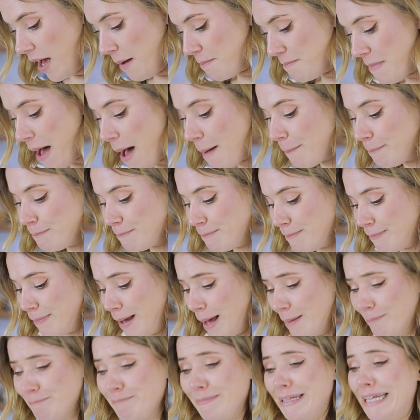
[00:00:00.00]

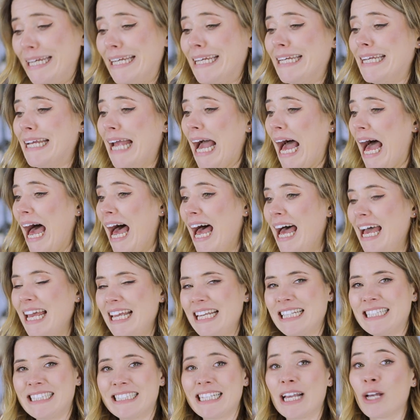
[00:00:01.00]
Mamma mia,
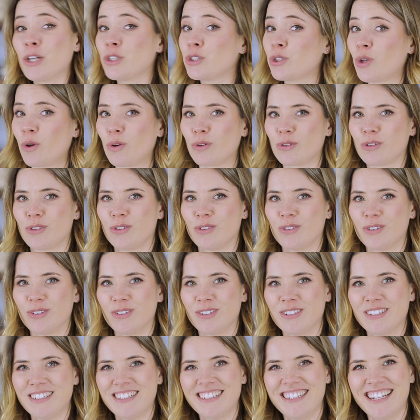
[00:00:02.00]
it's so
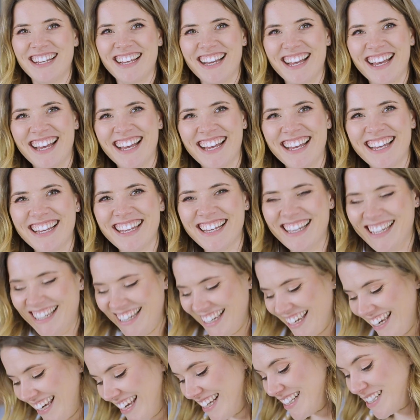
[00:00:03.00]
good.
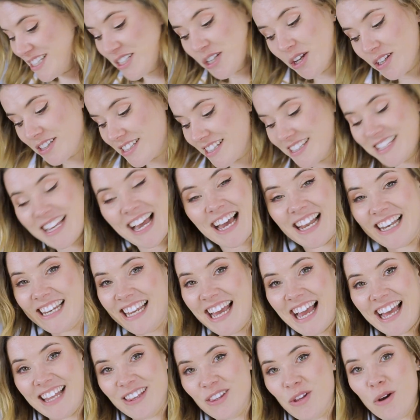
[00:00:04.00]
It's not
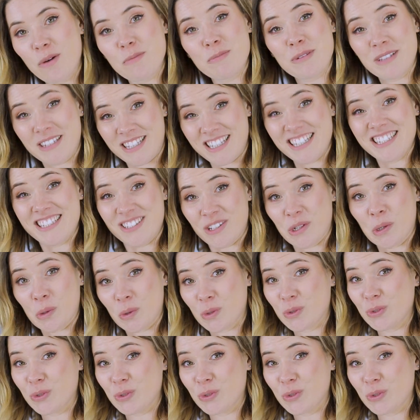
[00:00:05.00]
Italiano, but it's so